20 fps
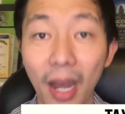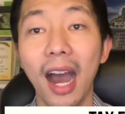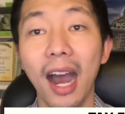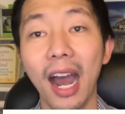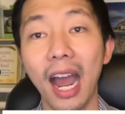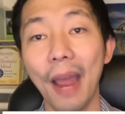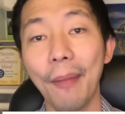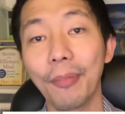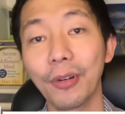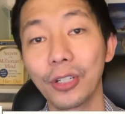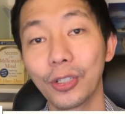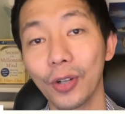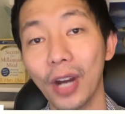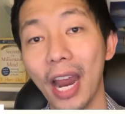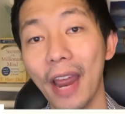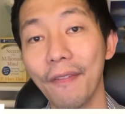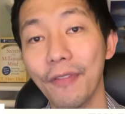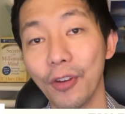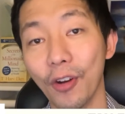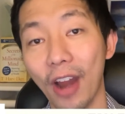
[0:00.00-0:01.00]

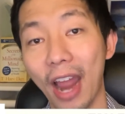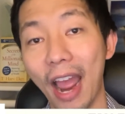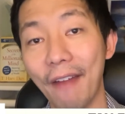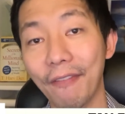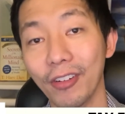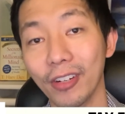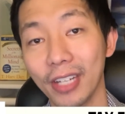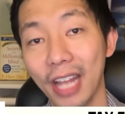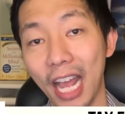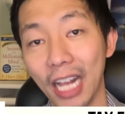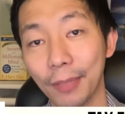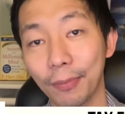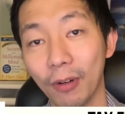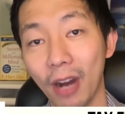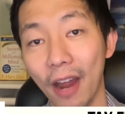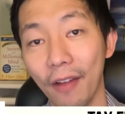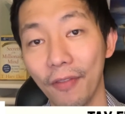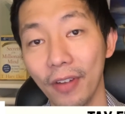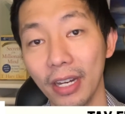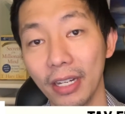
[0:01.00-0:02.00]
Hyperdrive Your After-Tax
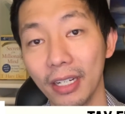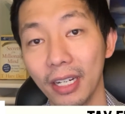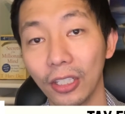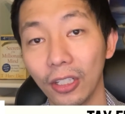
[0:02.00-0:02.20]
Profit.